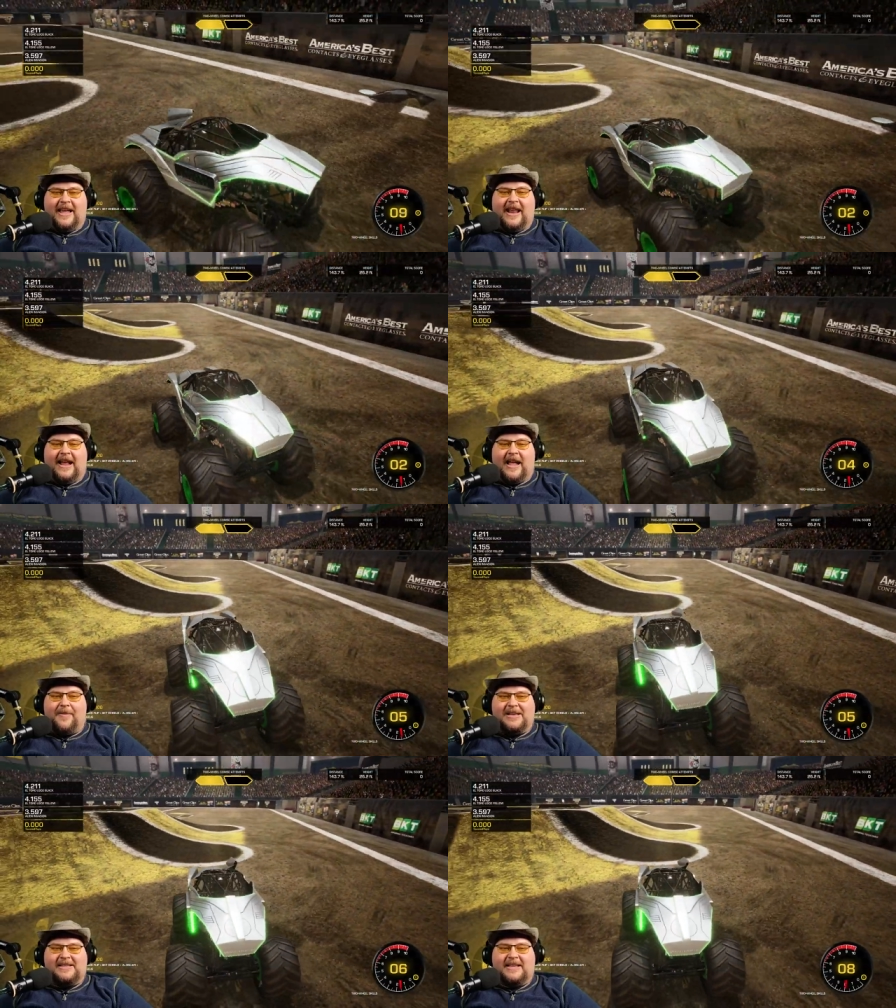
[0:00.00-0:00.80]
And I got
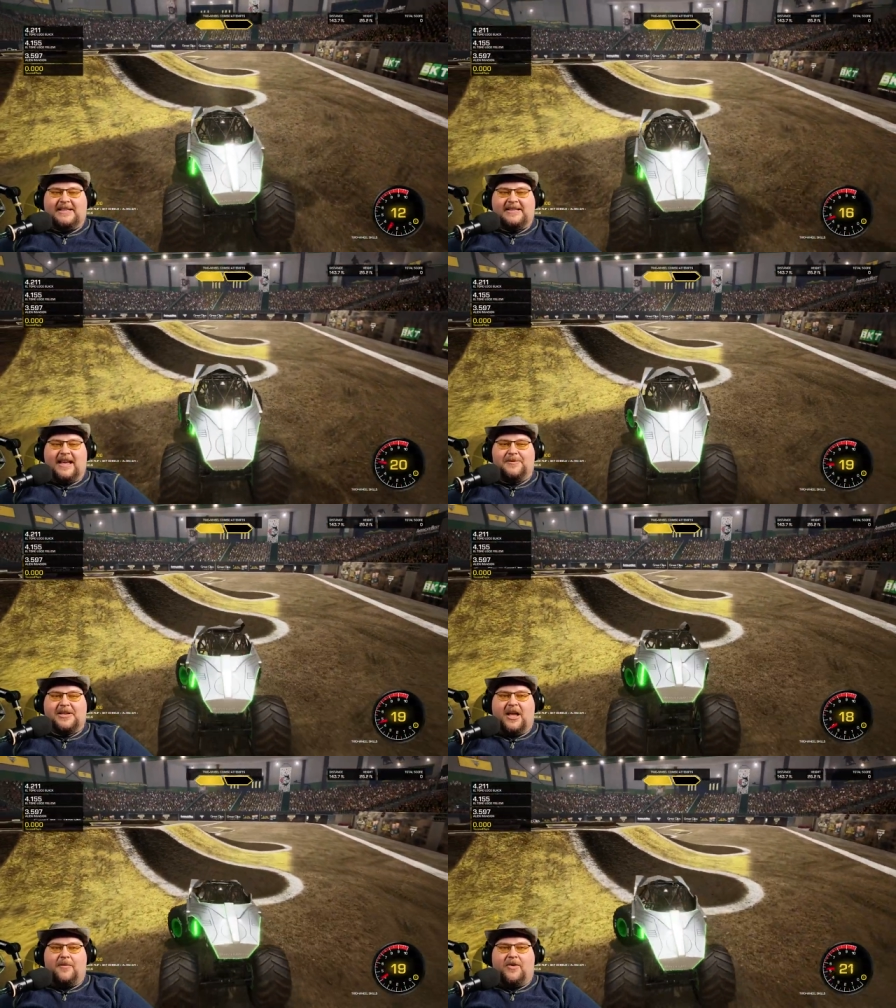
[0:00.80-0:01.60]
my six times
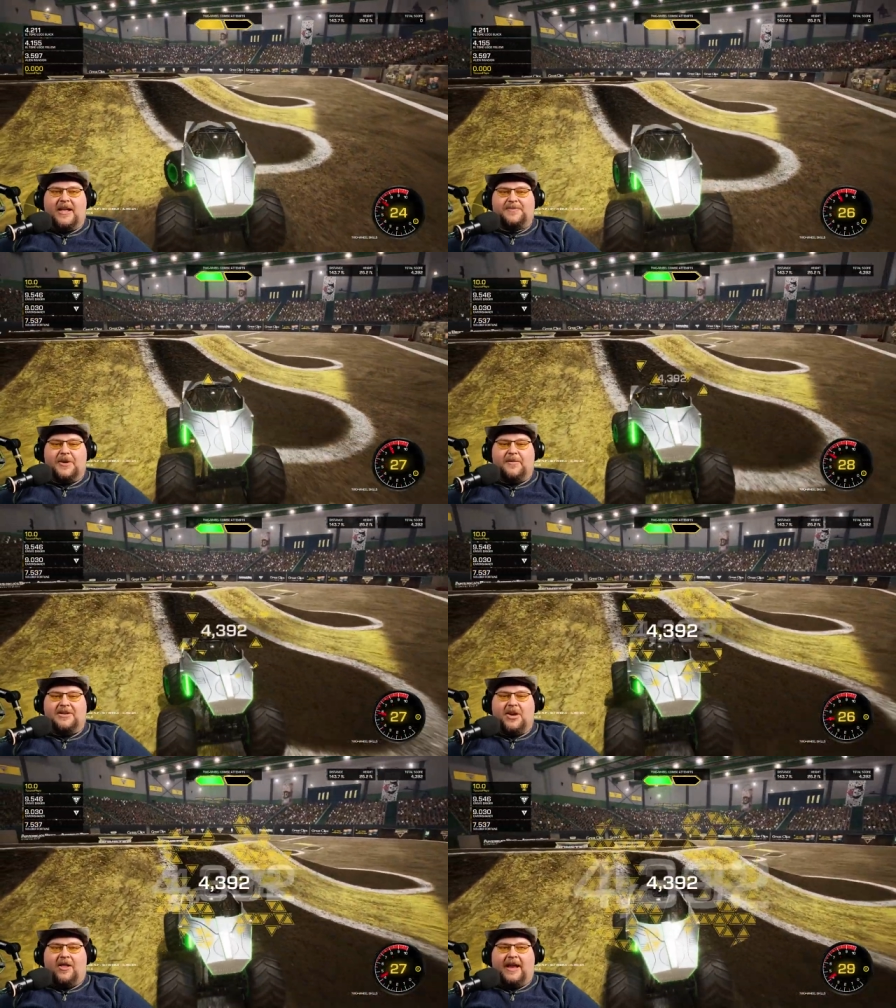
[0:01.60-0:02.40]
combo. That's pretty
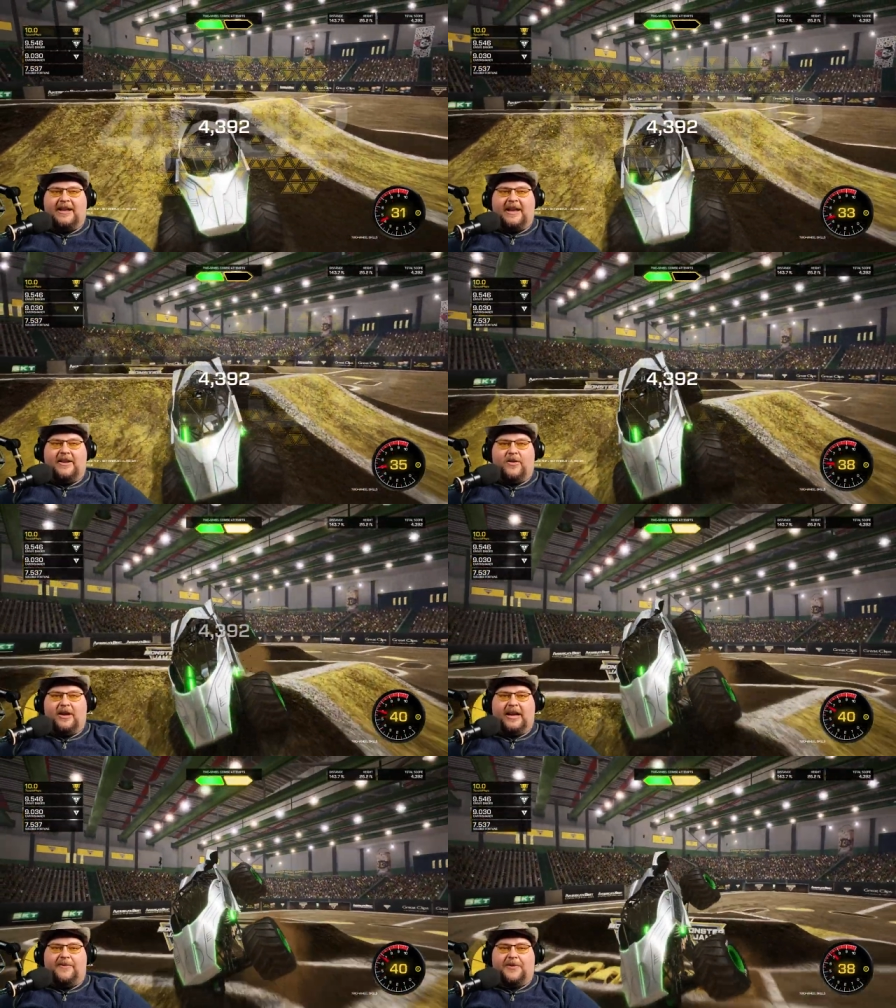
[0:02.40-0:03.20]
much all I need in order
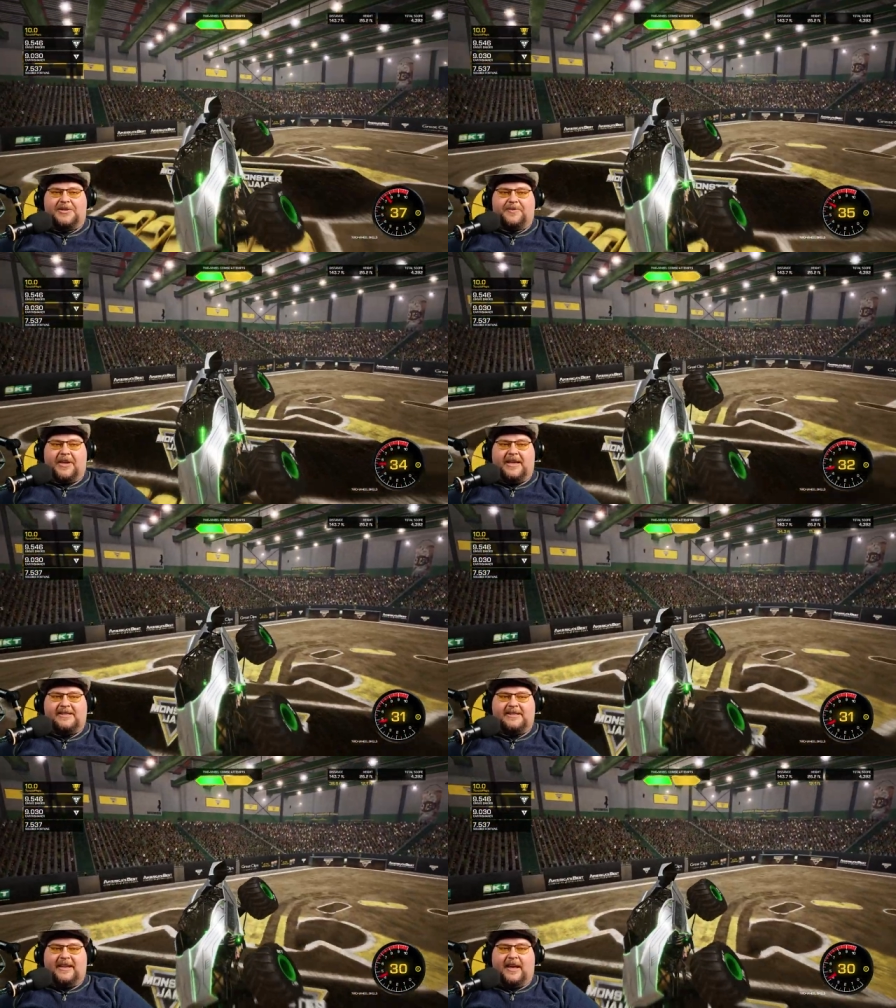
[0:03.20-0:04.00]
to get first
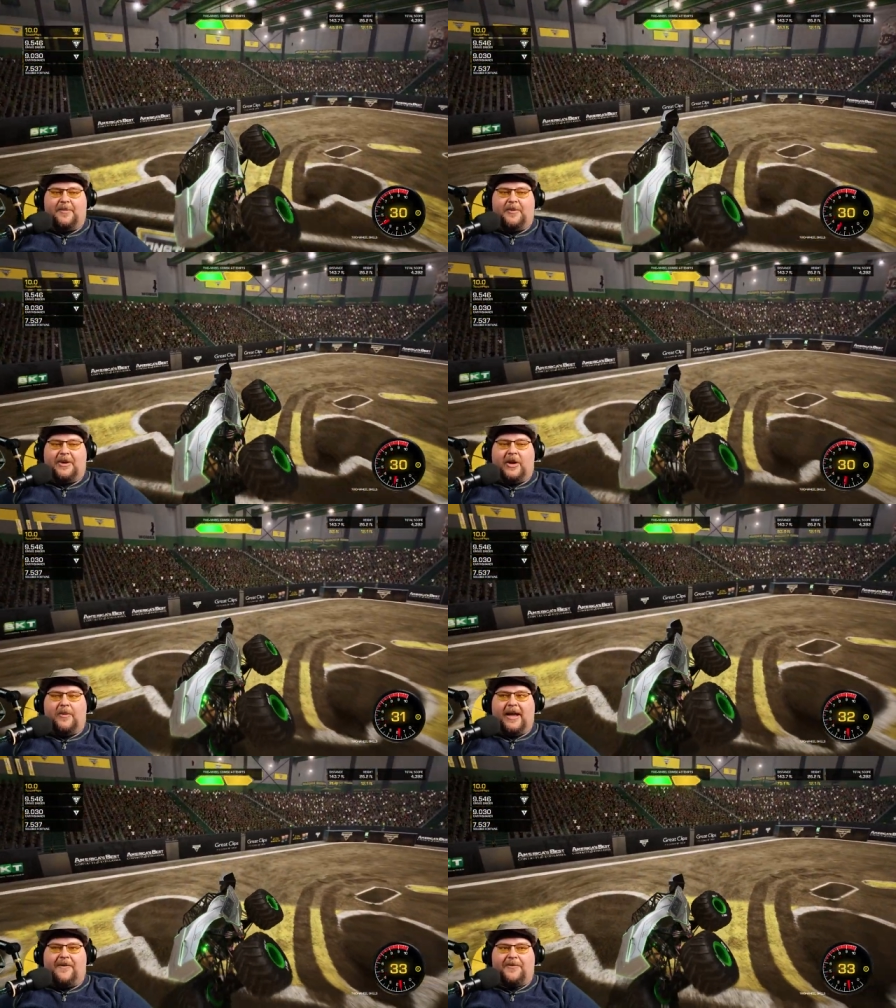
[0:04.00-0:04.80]
place. Yeah, there we go.
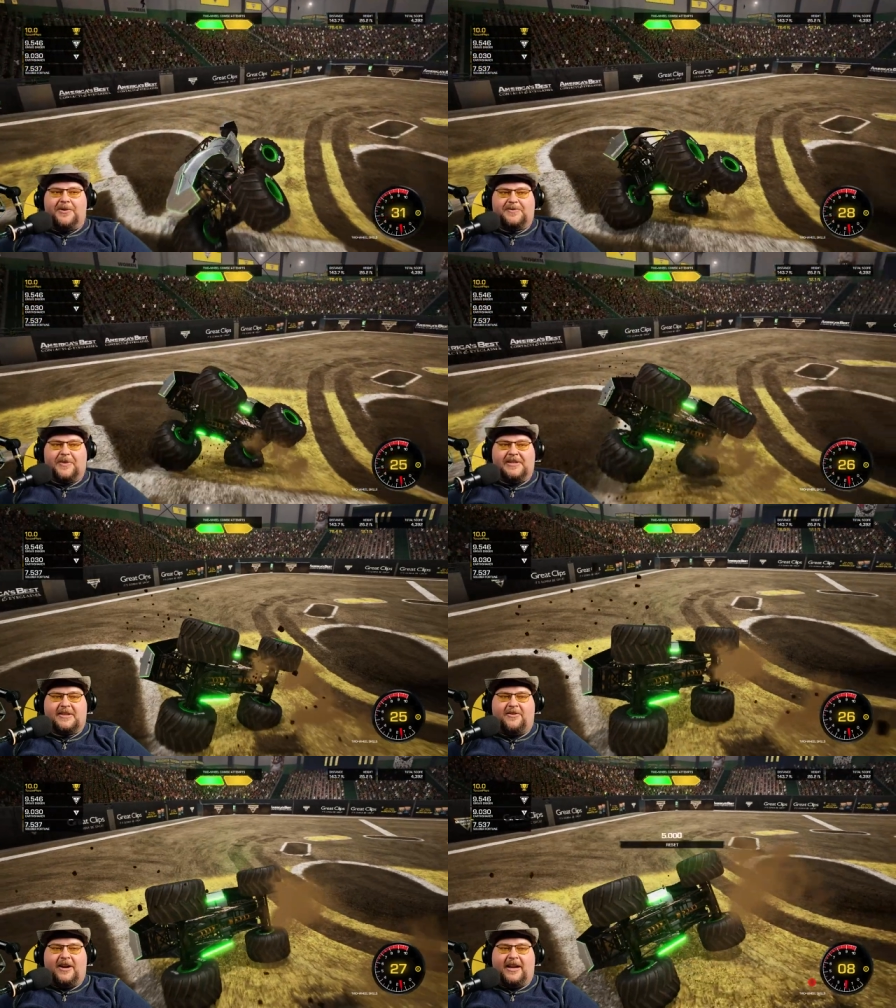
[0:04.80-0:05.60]
We got first place
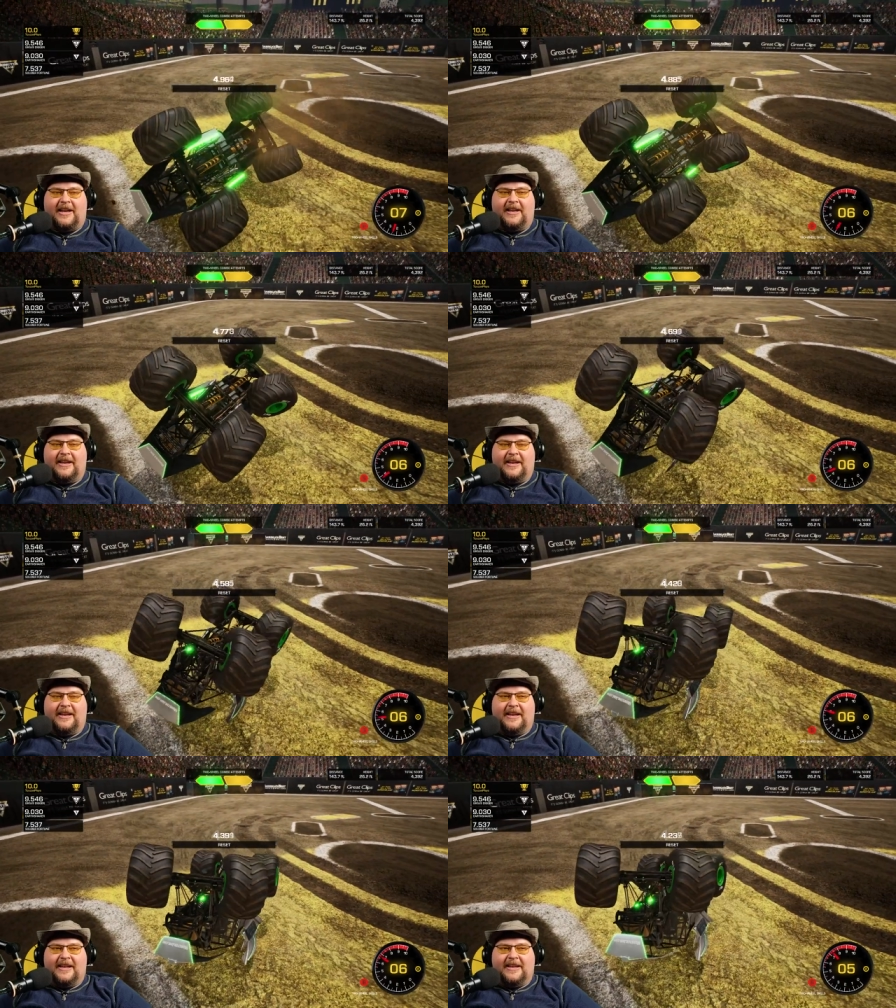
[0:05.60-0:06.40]
already.
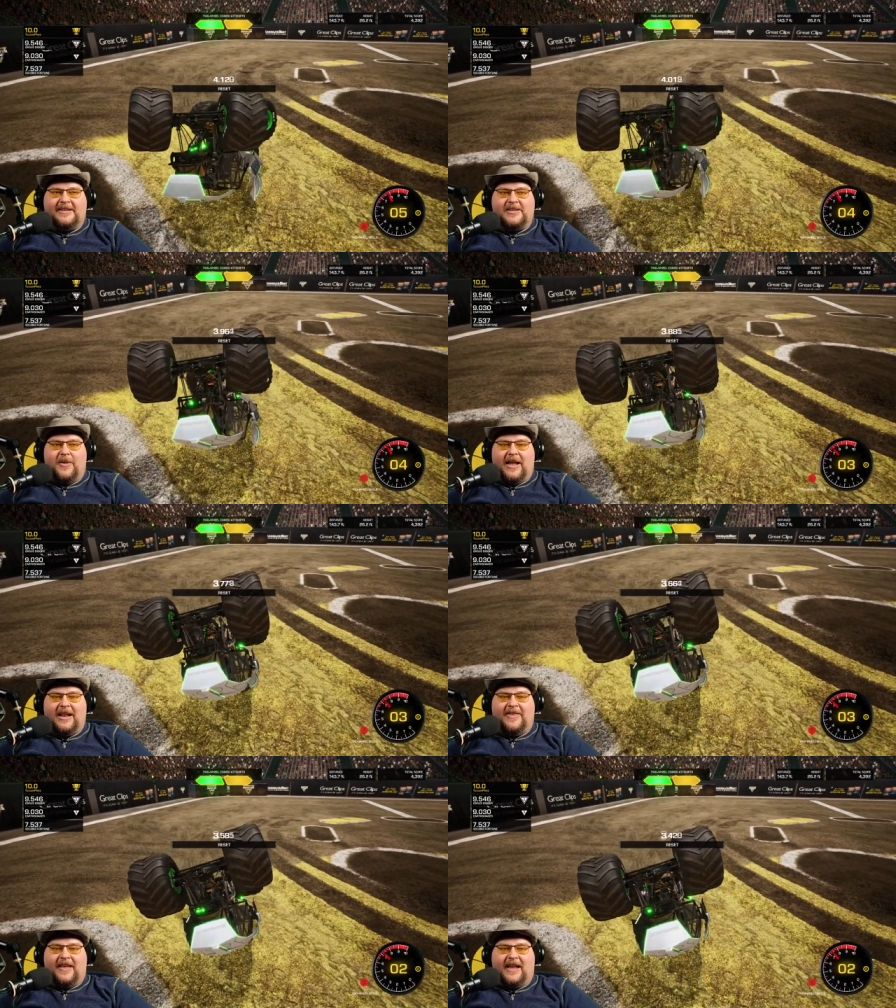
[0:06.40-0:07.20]
So
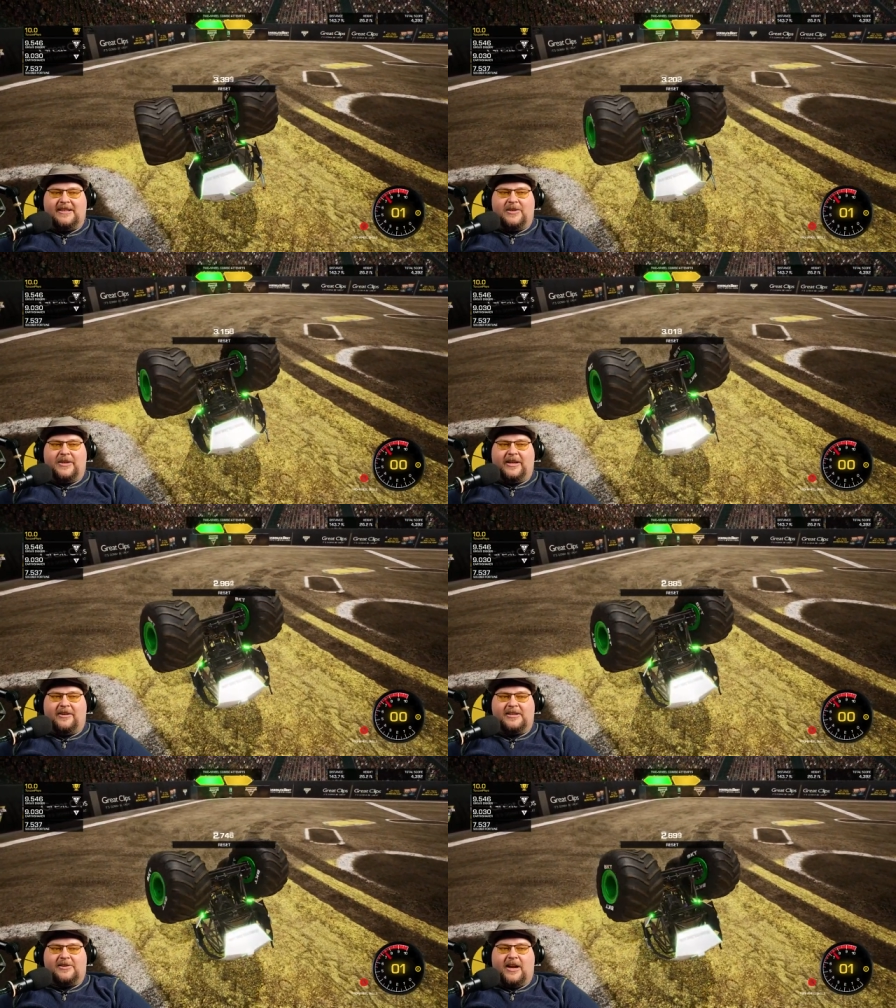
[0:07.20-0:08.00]
anything I do
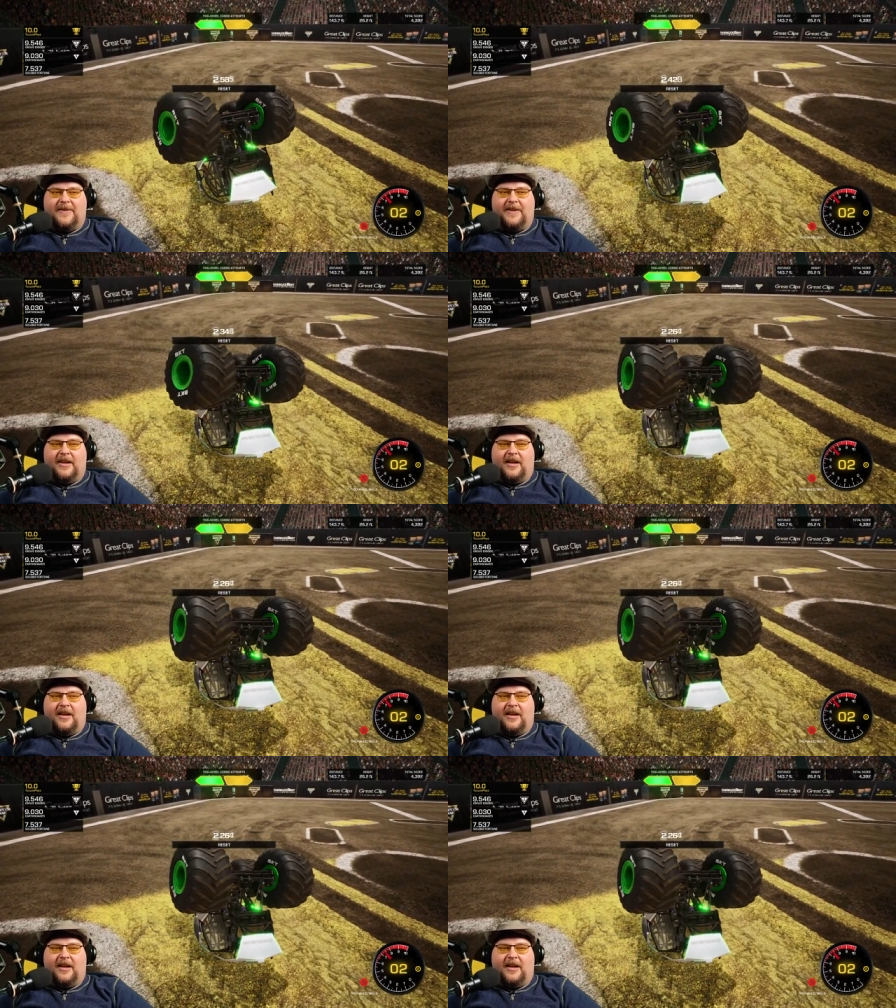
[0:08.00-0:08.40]
here is gravy.